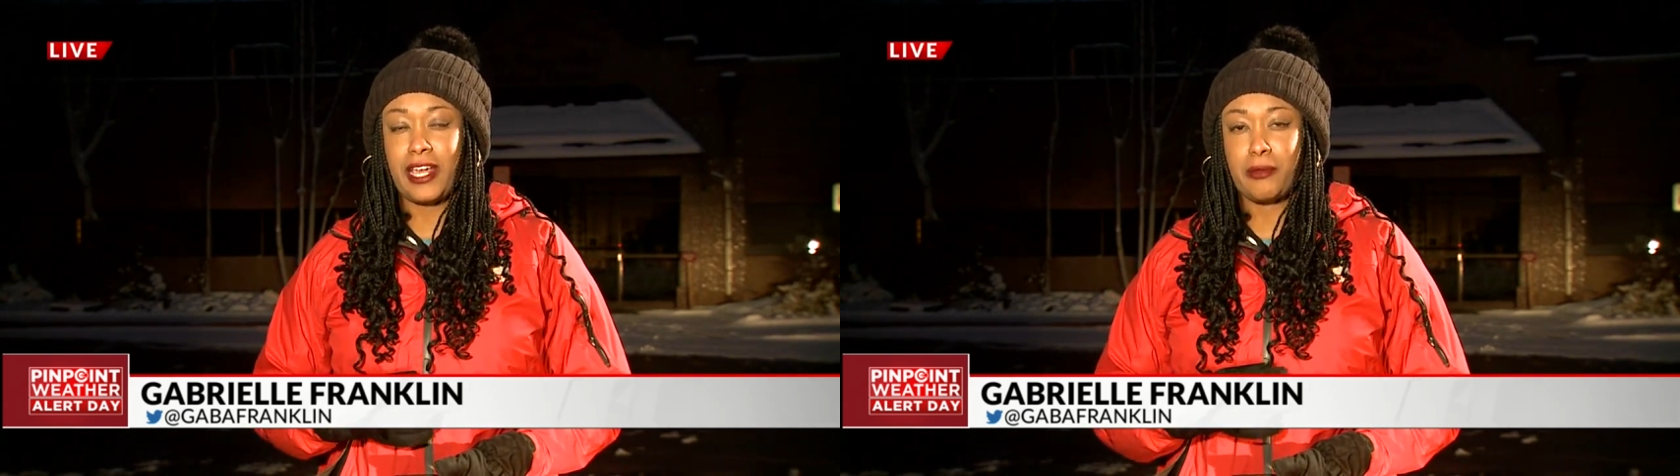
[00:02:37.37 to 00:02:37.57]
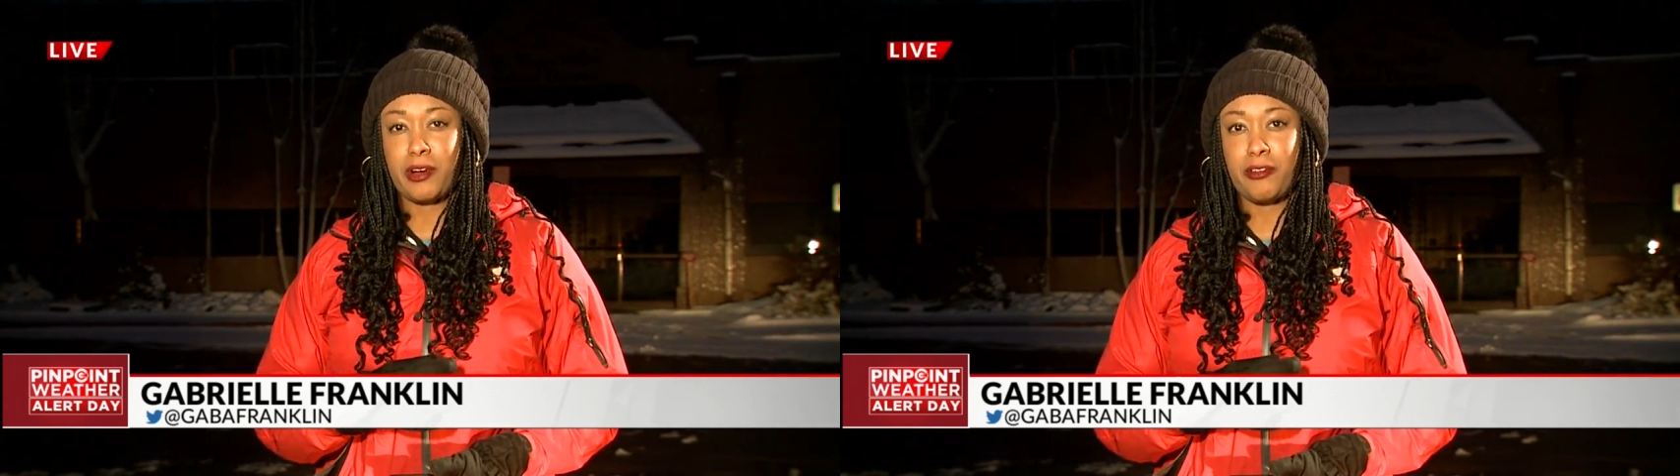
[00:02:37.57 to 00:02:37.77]

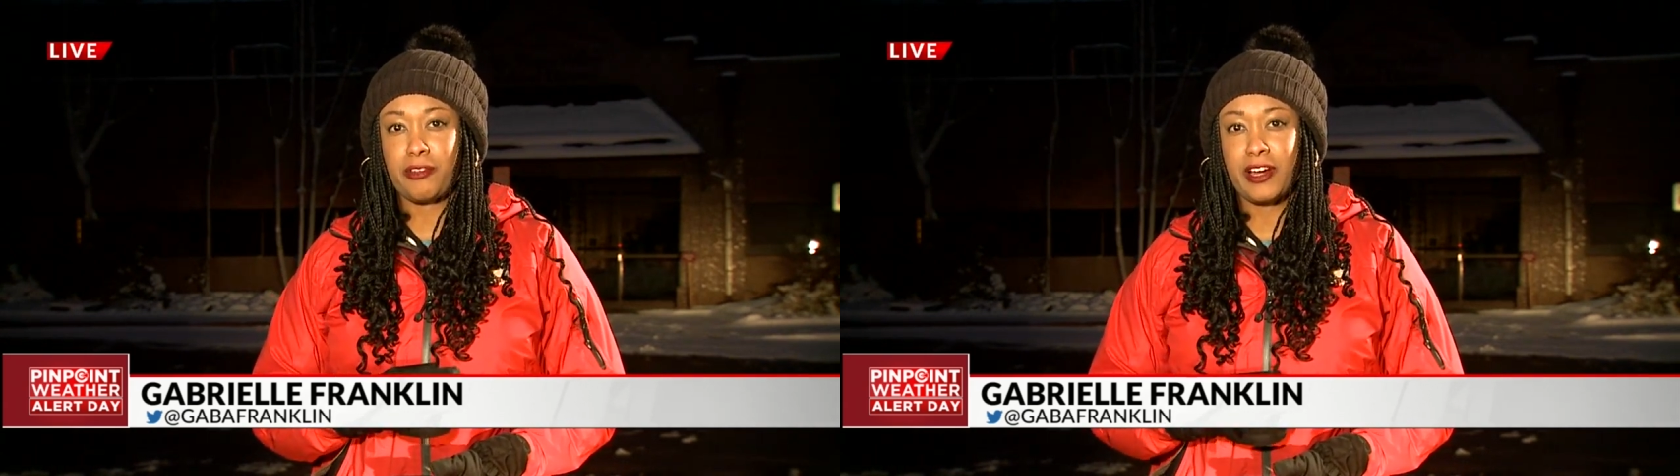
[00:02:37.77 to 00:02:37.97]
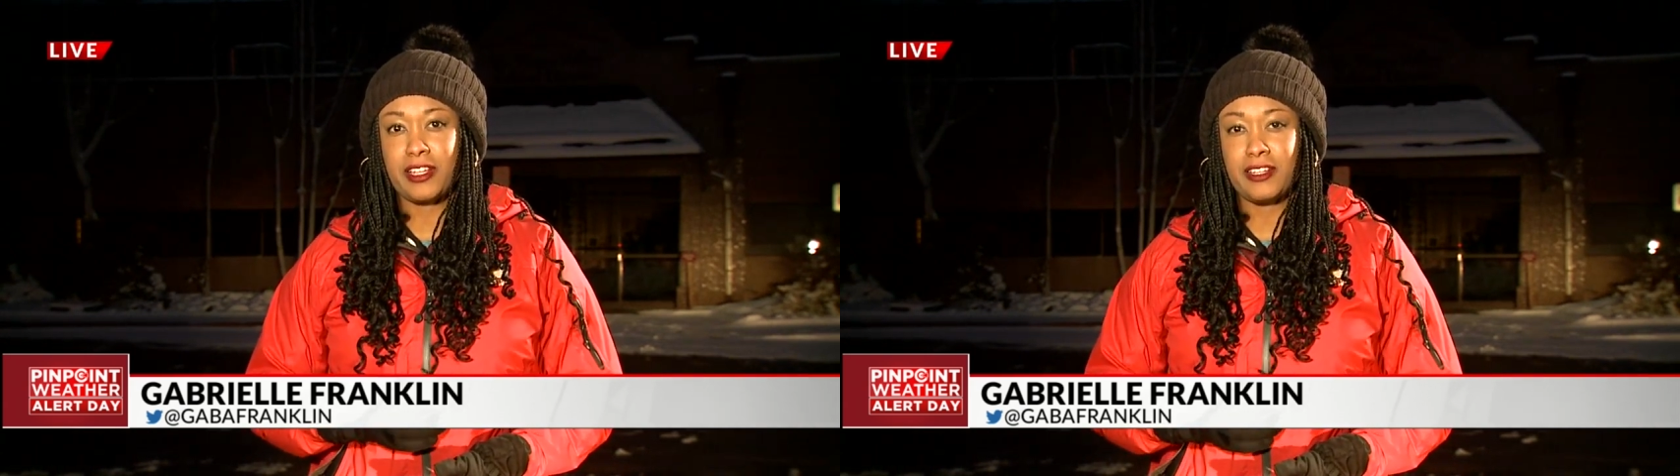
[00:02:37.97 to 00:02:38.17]
Gabrielle
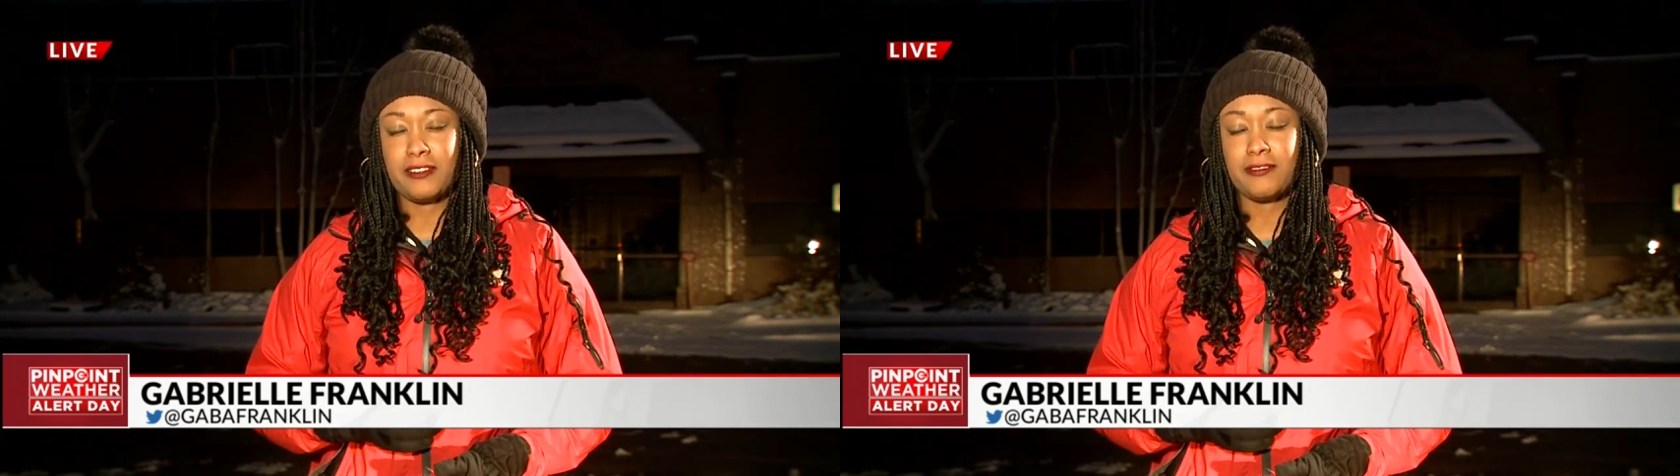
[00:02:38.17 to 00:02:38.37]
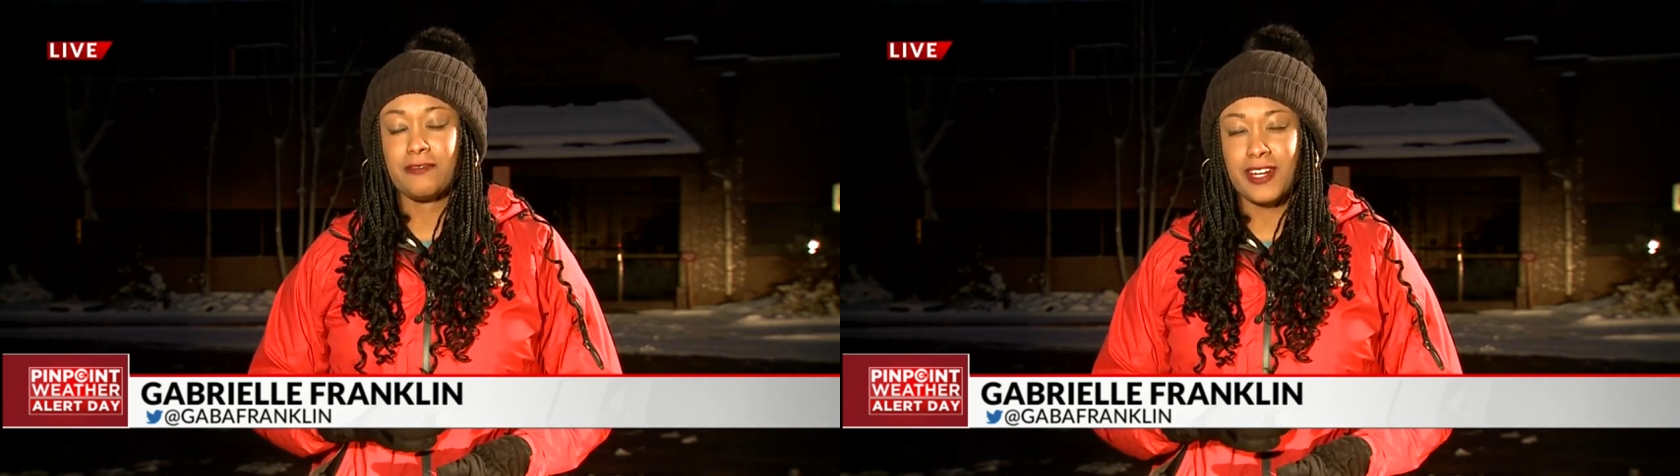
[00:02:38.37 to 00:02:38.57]

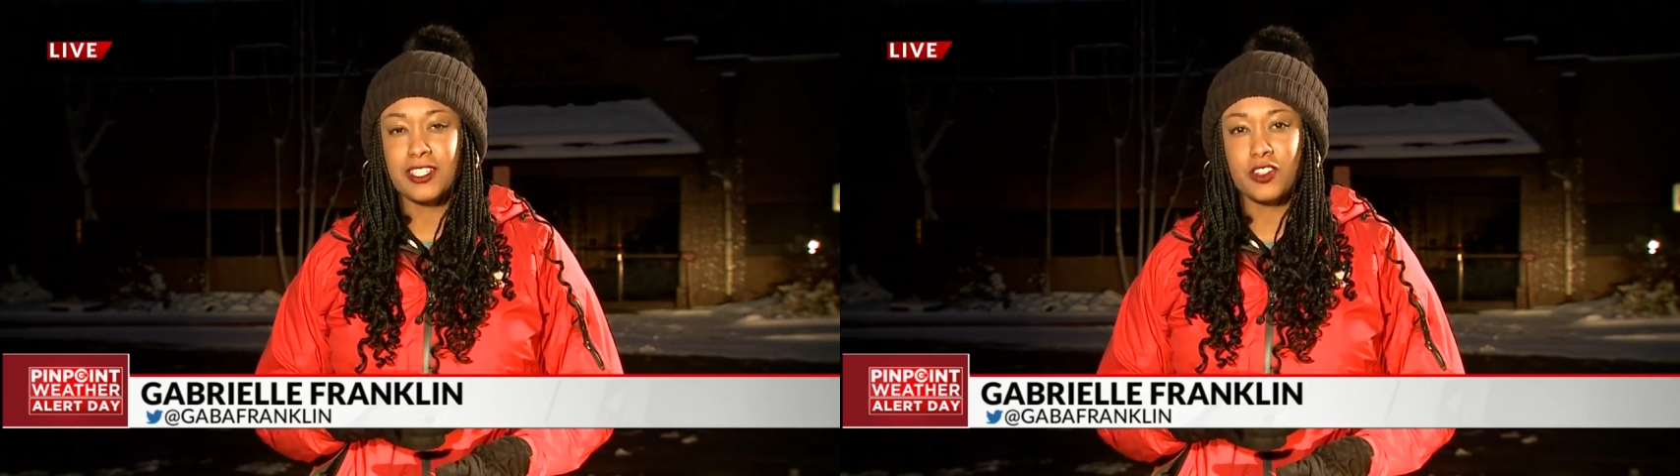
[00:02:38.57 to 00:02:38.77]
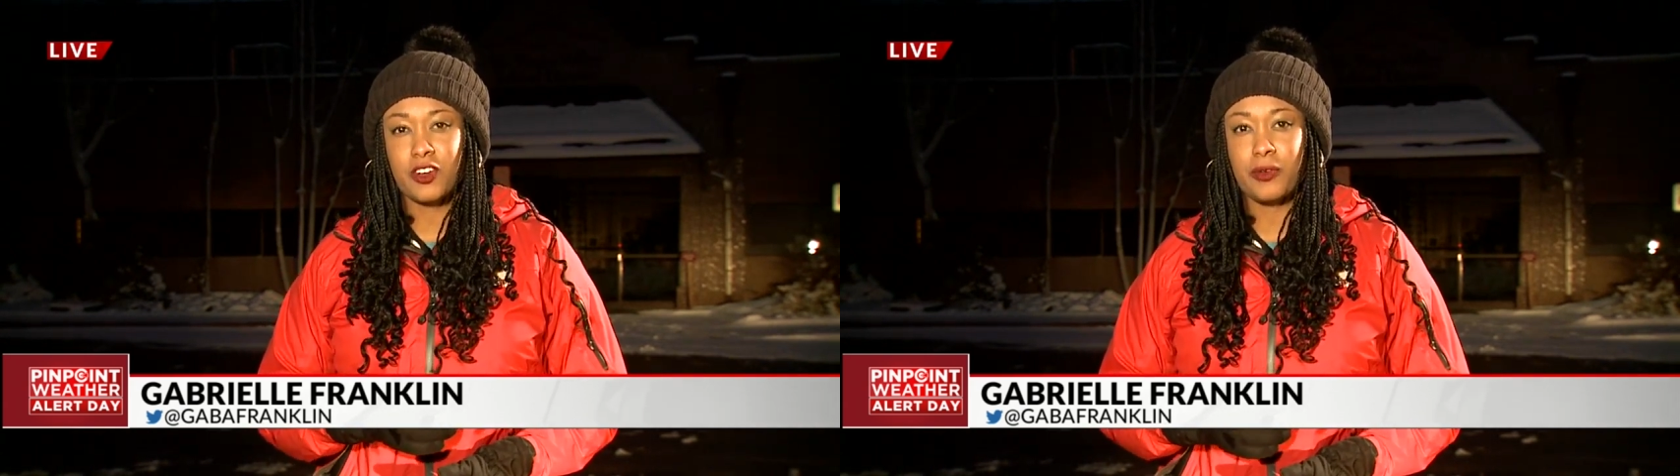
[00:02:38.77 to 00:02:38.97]
Franklin,
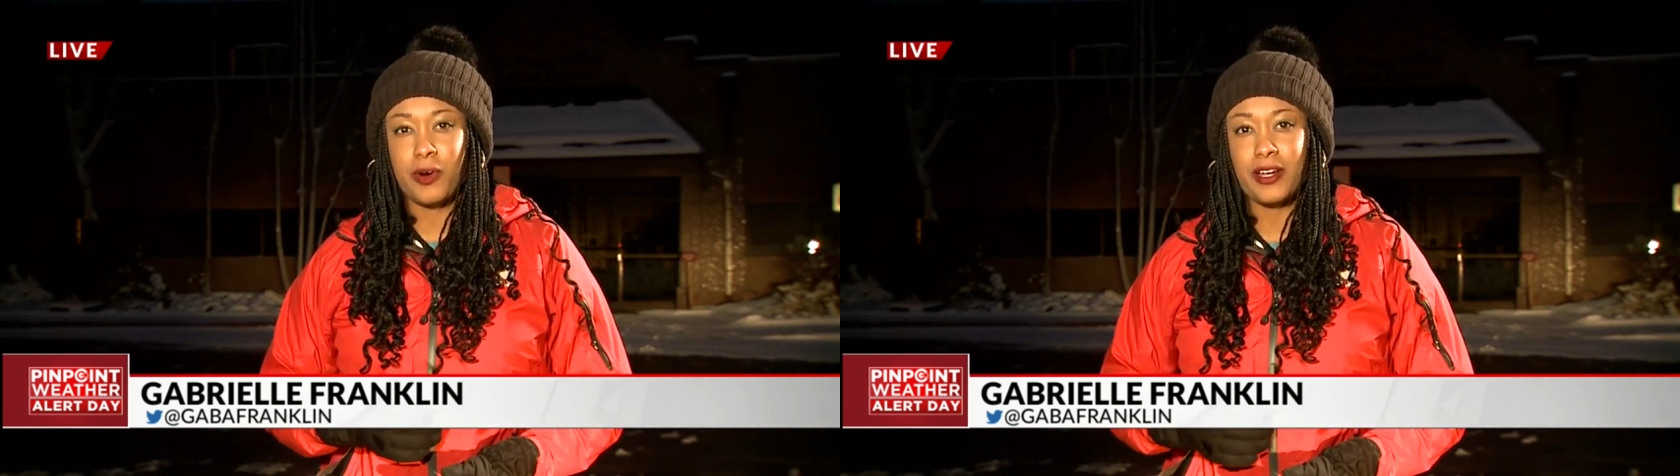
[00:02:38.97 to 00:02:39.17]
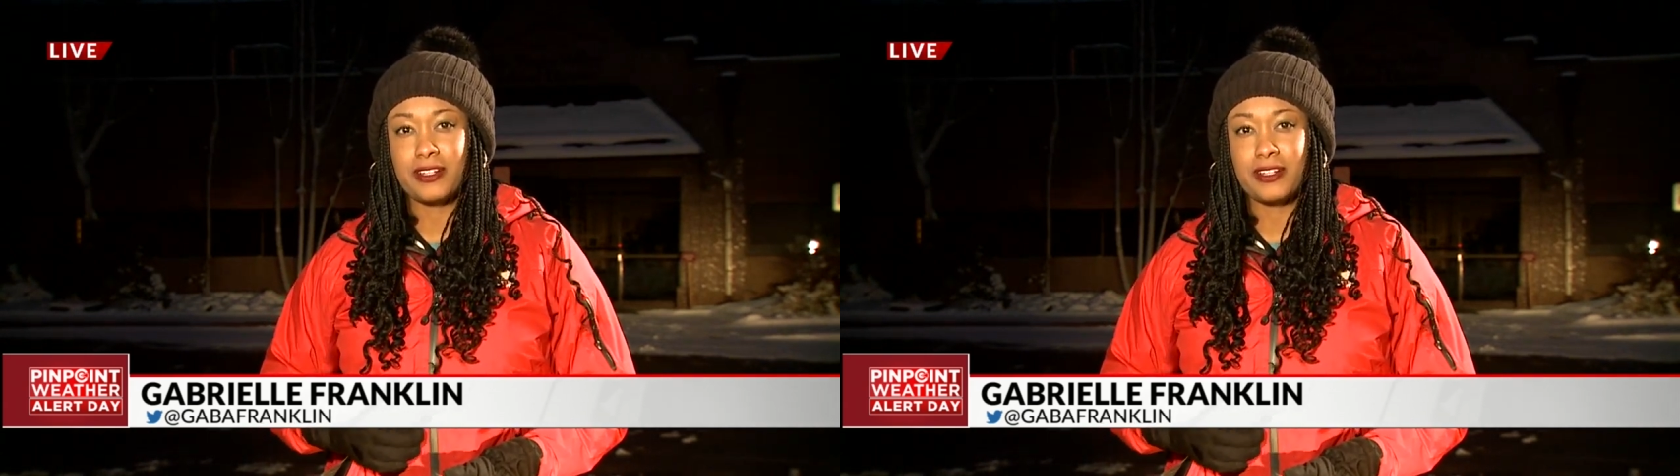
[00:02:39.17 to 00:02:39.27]
Fox 31.